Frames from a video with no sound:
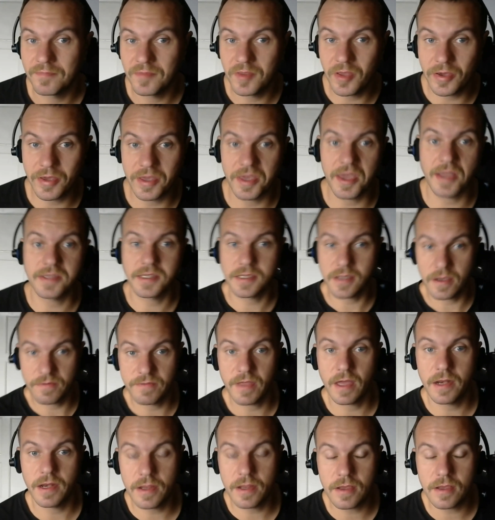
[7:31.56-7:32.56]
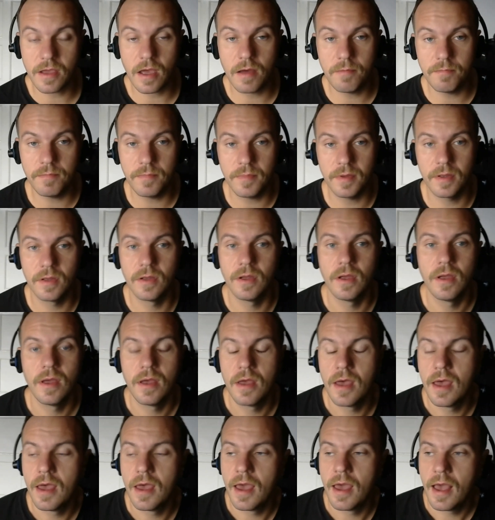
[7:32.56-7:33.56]
you can get some of that income.
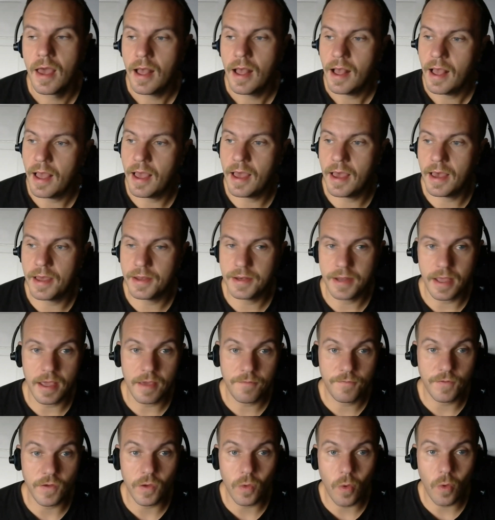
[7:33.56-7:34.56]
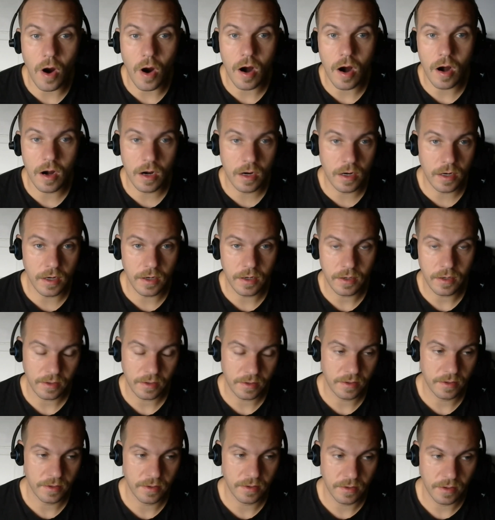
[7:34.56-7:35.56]
And if you are
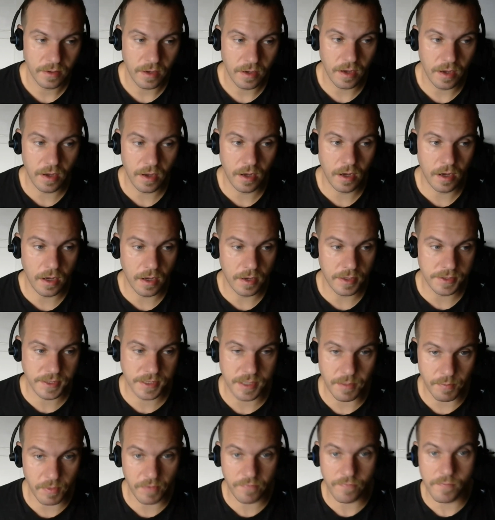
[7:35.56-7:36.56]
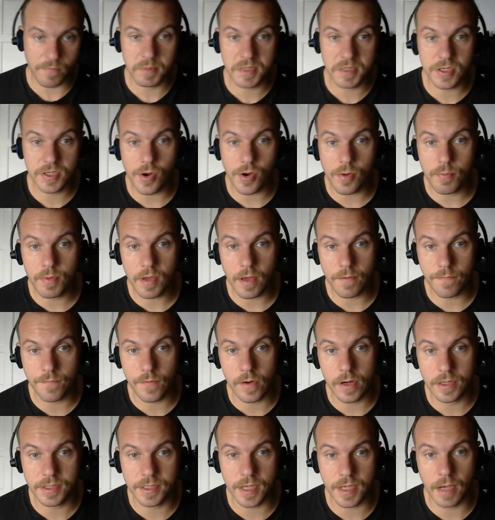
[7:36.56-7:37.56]
someone from Serbia,
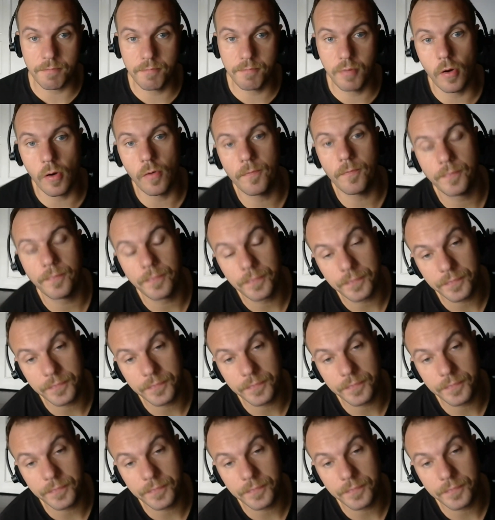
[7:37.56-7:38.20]
for example,